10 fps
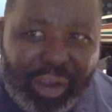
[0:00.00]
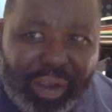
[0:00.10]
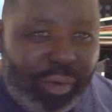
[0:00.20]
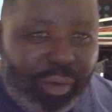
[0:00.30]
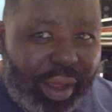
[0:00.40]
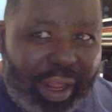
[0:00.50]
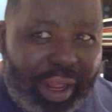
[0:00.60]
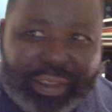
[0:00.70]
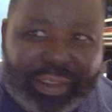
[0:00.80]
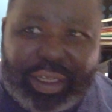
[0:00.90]
Well, I
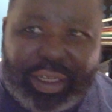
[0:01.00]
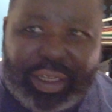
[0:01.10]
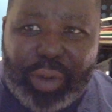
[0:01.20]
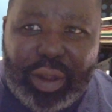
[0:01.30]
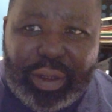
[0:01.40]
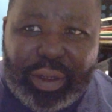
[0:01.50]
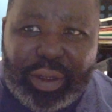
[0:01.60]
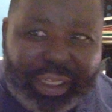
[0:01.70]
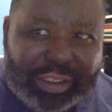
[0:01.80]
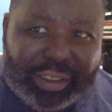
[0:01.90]
said, well,
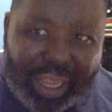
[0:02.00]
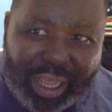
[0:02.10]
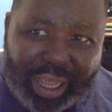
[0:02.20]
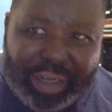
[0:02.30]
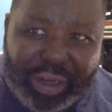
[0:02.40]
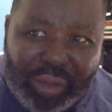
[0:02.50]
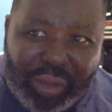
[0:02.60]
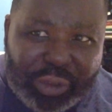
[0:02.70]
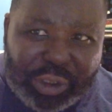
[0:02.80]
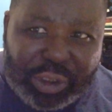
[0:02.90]
that's not enough
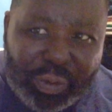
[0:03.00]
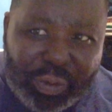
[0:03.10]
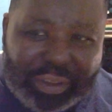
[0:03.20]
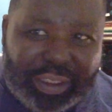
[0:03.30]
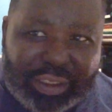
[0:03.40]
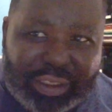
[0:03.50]
assurances.